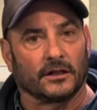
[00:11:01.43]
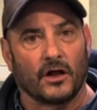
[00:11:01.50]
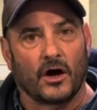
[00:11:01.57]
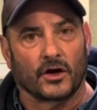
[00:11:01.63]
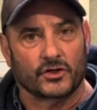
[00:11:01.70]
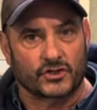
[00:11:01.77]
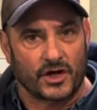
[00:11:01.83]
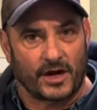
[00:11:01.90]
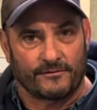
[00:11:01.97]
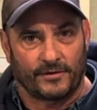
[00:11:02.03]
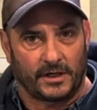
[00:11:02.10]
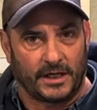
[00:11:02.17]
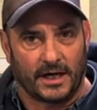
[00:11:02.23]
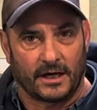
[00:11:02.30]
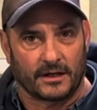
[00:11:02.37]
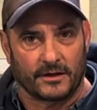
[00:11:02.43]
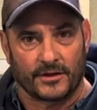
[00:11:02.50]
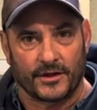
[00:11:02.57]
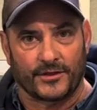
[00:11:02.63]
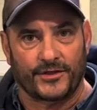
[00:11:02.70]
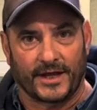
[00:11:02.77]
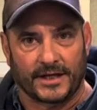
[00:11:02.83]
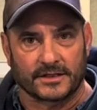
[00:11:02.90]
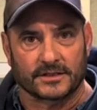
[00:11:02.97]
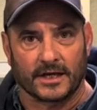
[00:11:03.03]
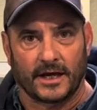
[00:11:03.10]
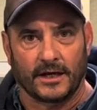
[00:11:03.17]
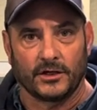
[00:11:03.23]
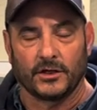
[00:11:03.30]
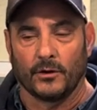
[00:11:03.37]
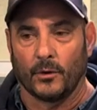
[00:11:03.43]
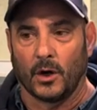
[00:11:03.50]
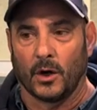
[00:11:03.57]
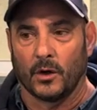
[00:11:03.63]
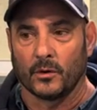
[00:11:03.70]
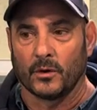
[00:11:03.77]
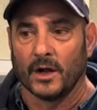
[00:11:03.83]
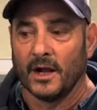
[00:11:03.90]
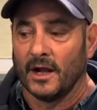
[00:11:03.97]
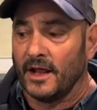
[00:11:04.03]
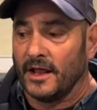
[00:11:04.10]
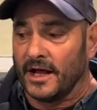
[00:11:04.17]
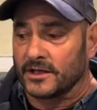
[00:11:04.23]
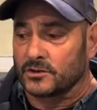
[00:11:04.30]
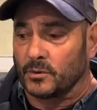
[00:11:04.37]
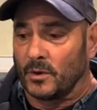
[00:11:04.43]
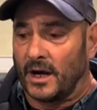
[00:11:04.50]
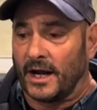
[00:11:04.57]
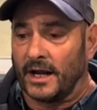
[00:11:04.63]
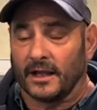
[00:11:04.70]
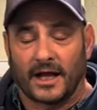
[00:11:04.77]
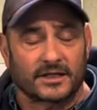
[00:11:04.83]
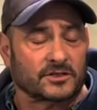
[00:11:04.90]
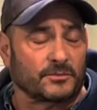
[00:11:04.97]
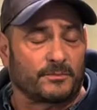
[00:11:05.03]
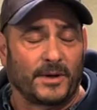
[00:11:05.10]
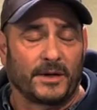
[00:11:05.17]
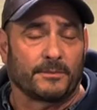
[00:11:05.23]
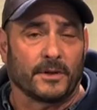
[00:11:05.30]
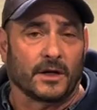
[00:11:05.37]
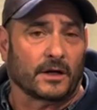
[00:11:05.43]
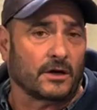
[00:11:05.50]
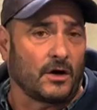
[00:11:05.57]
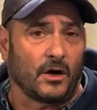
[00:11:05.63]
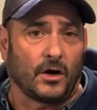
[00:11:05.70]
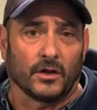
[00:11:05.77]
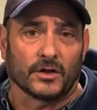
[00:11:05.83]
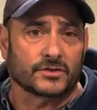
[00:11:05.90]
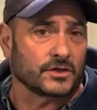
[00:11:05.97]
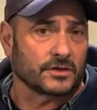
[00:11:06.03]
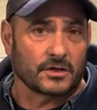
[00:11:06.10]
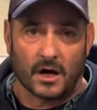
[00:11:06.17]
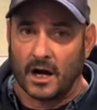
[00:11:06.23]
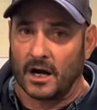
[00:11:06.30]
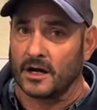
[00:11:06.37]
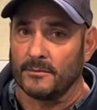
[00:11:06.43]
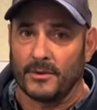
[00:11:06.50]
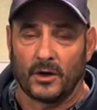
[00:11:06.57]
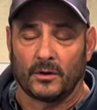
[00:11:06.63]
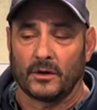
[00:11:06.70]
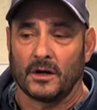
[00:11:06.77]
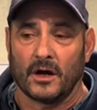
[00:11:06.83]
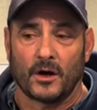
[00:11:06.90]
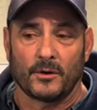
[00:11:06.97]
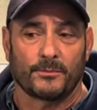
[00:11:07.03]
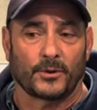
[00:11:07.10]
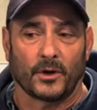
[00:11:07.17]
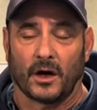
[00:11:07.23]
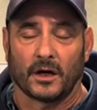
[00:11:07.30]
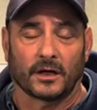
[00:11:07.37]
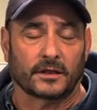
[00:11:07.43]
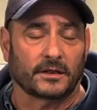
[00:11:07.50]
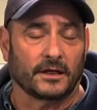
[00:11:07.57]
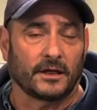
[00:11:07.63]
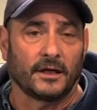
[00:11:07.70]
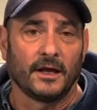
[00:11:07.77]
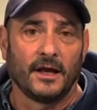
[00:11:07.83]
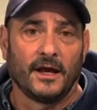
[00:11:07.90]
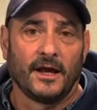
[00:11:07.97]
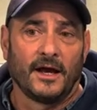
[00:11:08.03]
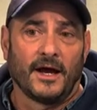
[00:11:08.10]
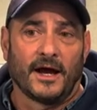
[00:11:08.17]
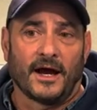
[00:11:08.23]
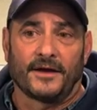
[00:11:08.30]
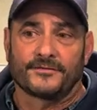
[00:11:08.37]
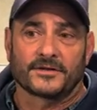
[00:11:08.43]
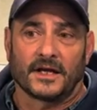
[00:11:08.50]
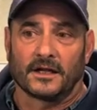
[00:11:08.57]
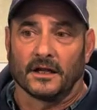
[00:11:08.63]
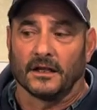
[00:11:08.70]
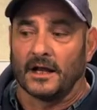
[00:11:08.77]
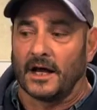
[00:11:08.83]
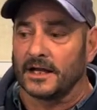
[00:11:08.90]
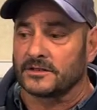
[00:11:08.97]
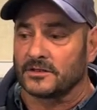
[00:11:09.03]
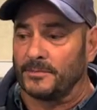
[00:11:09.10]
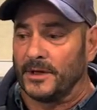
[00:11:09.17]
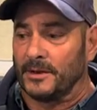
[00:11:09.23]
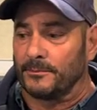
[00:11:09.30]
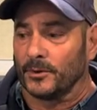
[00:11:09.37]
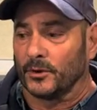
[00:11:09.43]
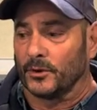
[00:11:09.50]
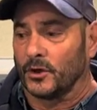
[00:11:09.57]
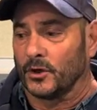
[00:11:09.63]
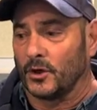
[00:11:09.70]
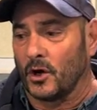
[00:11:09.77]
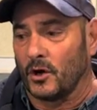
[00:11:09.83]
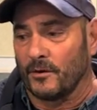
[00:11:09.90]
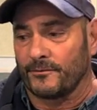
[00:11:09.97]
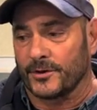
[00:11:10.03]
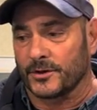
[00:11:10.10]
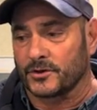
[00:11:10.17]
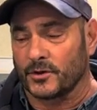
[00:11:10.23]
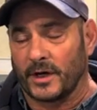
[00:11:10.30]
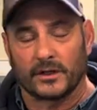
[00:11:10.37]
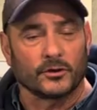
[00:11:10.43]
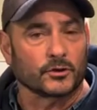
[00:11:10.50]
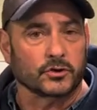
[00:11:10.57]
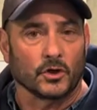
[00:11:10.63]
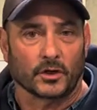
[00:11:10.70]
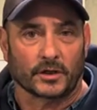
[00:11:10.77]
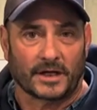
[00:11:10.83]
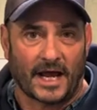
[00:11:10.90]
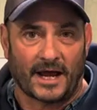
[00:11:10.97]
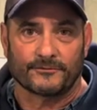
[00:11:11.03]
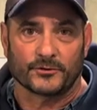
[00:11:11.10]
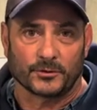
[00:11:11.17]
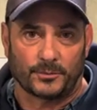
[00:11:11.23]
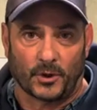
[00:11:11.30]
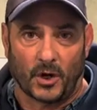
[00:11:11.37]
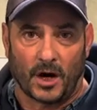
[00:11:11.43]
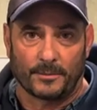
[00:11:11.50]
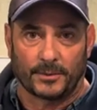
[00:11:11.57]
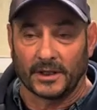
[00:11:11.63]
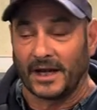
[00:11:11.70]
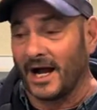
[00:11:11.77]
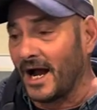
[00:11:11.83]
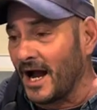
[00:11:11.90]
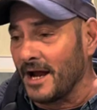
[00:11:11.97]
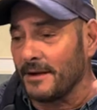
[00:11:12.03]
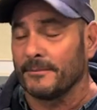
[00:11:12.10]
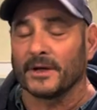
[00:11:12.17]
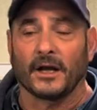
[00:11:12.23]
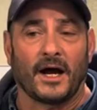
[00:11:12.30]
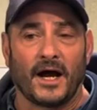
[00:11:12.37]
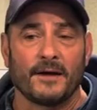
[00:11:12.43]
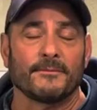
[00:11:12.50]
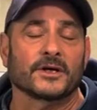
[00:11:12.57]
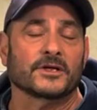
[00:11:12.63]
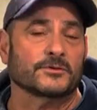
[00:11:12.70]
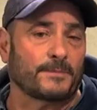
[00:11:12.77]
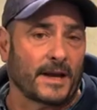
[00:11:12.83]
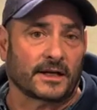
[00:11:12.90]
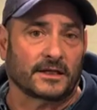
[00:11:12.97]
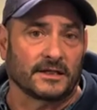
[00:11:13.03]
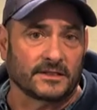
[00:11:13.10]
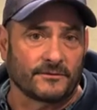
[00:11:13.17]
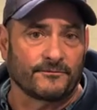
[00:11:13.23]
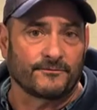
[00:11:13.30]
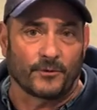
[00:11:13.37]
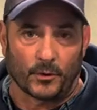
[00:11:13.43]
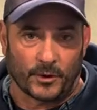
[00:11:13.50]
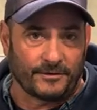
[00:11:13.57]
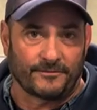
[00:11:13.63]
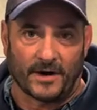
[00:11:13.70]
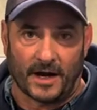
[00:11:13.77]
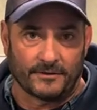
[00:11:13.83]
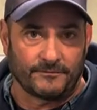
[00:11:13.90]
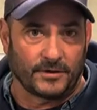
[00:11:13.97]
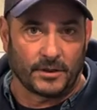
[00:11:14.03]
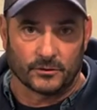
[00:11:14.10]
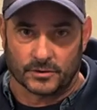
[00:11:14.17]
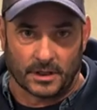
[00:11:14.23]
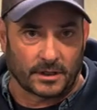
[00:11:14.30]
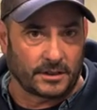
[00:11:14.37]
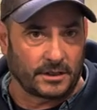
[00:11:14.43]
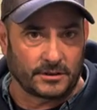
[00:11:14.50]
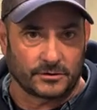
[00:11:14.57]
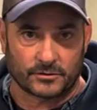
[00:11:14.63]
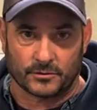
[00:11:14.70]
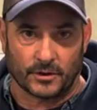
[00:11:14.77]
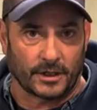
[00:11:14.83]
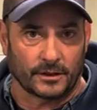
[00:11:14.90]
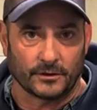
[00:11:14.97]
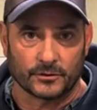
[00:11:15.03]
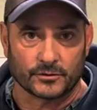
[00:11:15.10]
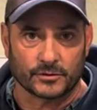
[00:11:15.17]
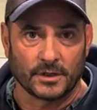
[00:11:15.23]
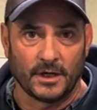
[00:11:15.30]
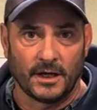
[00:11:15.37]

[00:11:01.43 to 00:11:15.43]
longevity out of the things that you own. That's why lots of people that call us and talk about our product, and I've said to lots of people, if the trailer's looked after properly, I'm expecting 45 years out of these trailers.